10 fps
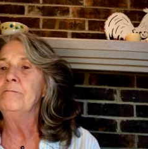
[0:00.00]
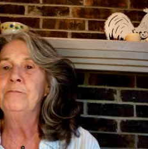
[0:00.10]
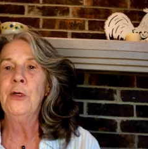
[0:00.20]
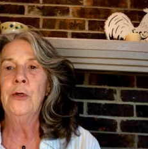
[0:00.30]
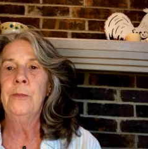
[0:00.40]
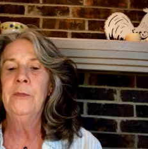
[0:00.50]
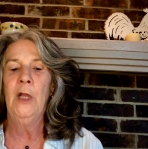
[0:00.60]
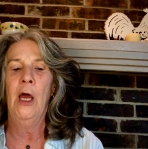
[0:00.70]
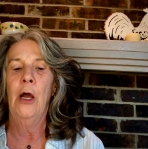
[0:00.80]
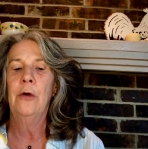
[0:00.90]
Boom
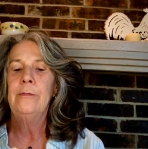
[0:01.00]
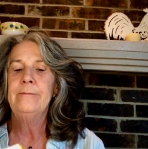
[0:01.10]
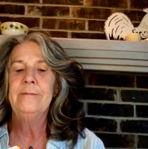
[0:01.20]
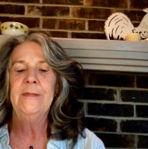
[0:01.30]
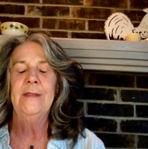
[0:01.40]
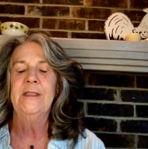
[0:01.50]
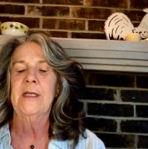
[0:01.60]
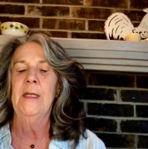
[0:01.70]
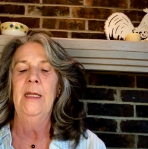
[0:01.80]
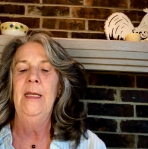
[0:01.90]
Glow. It's
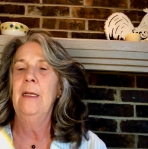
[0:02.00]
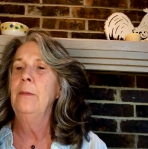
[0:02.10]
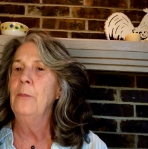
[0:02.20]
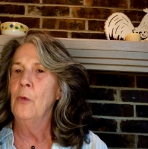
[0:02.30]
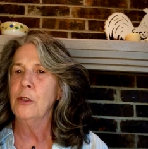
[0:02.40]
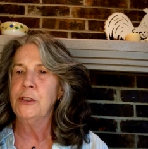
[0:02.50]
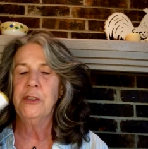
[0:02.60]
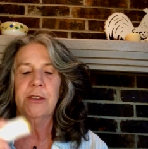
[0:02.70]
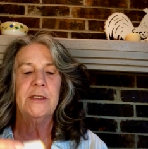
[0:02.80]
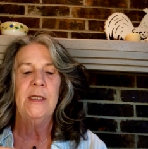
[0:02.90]
a little
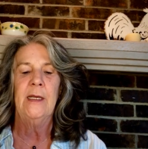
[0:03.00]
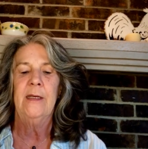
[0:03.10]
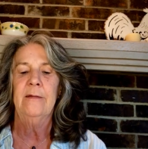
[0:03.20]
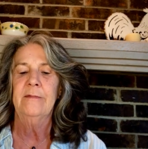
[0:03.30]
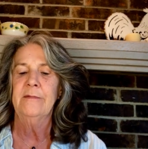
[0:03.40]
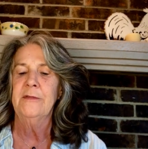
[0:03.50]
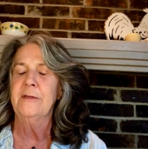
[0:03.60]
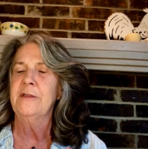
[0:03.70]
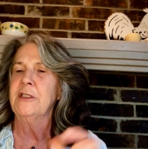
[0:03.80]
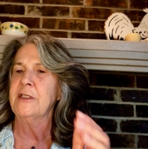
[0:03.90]
moisture stick,
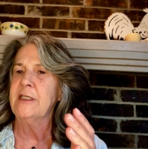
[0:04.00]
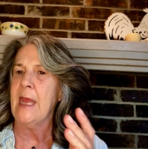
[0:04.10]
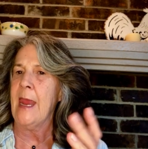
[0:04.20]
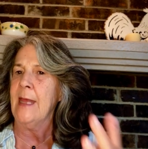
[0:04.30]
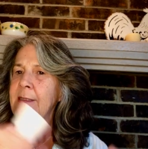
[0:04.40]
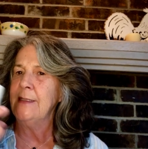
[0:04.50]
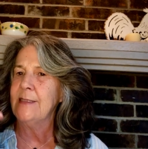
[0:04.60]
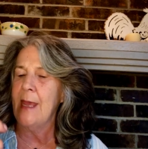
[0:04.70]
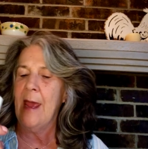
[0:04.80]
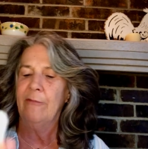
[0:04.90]
just handy
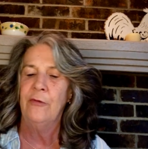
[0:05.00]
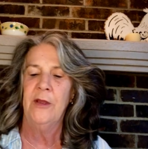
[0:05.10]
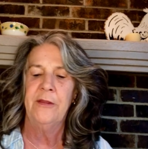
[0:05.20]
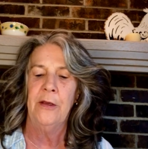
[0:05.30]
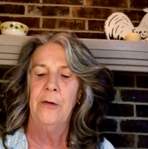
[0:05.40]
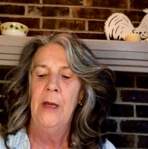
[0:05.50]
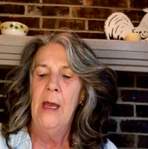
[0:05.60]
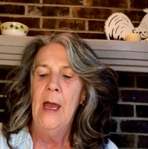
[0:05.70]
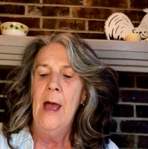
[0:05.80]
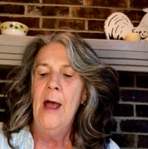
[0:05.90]
to have with you.
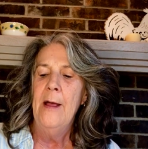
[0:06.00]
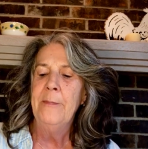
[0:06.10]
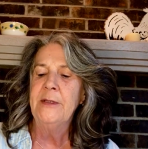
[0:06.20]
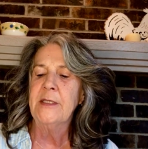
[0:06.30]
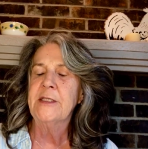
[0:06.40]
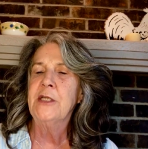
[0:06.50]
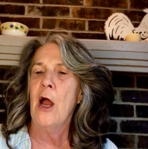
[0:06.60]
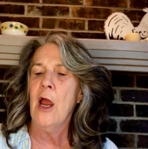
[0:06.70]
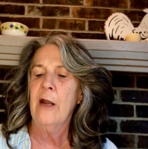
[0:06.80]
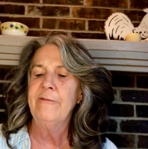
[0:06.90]
But the
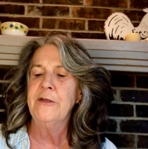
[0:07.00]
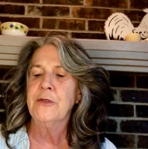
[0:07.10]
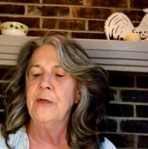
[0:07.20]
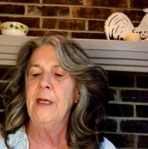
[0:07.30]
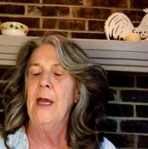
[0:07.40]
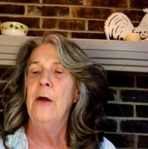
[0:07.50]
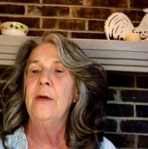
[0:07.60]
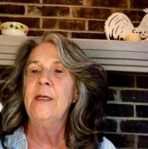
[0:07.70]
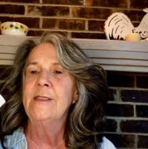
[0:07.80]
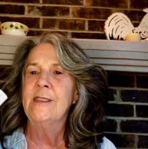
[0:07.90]
star of the trio
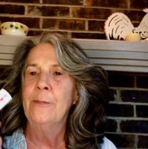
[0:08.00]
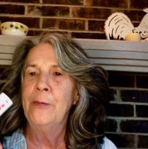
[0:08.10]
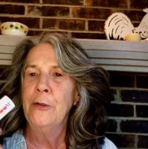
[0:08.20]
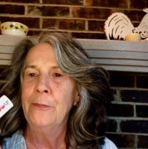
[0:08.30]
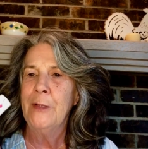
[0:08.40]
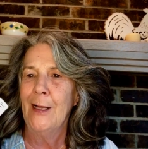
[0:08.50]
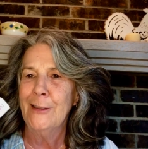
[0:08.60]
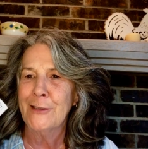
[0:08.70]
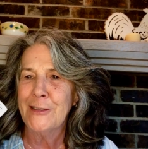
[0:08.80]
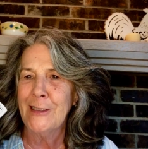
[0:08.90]
is the Boom
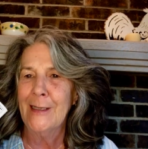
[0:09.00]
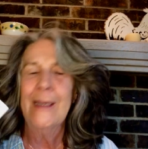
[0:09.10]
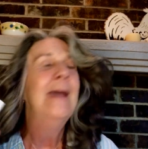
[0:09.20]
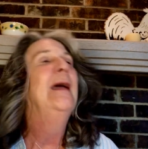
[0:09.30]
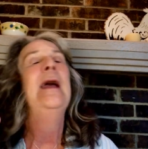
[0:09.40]
Color Stick.